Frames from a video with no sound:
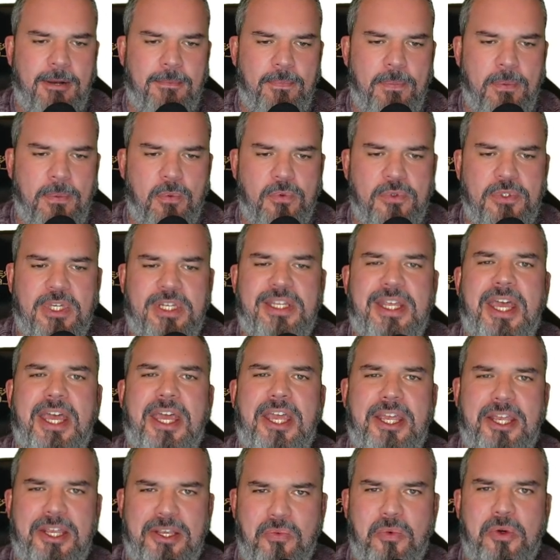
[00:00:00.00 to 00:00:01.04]

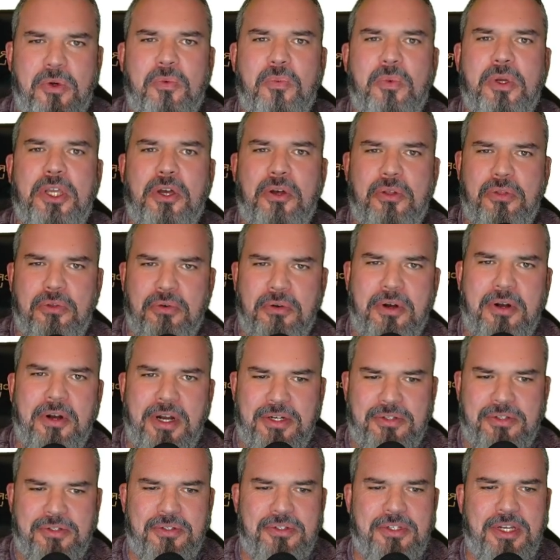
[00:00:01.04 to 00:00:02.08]
Today, when we go through our
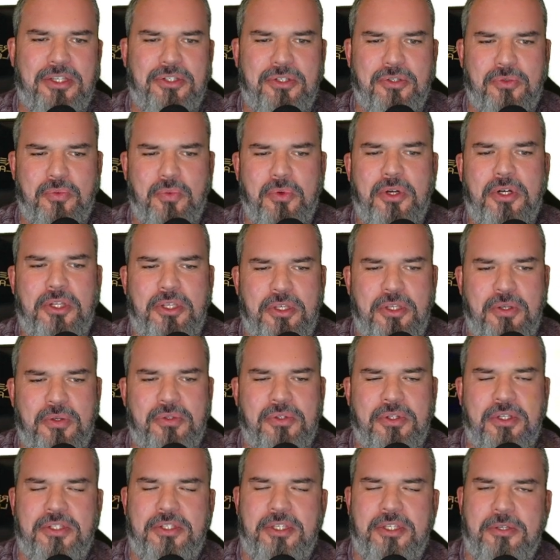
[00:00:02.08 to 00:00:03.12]
exercises, we're going to use
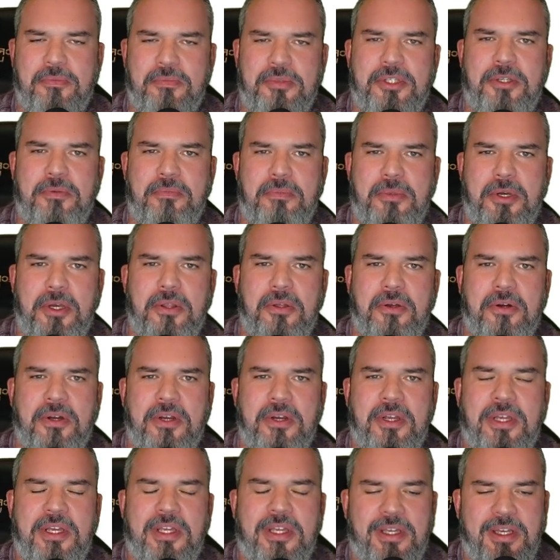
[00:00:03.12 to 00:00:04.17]
this MC Miller
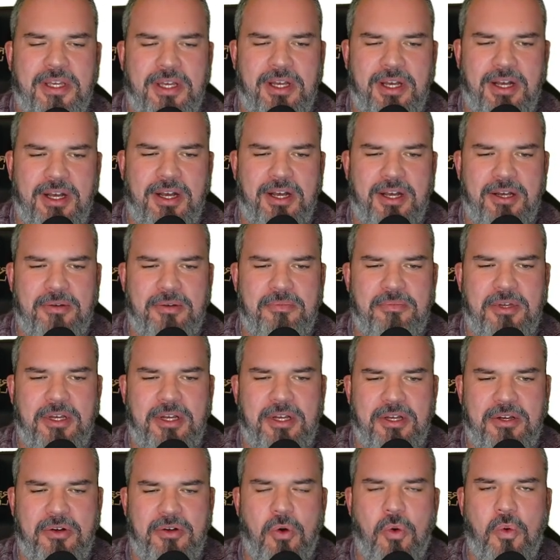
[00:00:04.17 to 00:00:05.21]

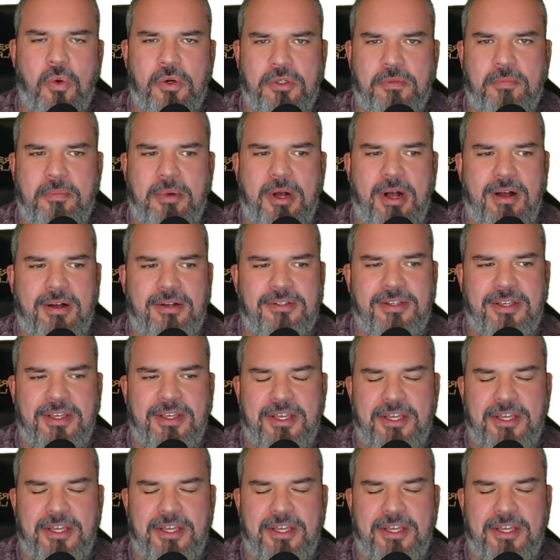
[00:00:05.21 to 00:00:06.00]
orange box.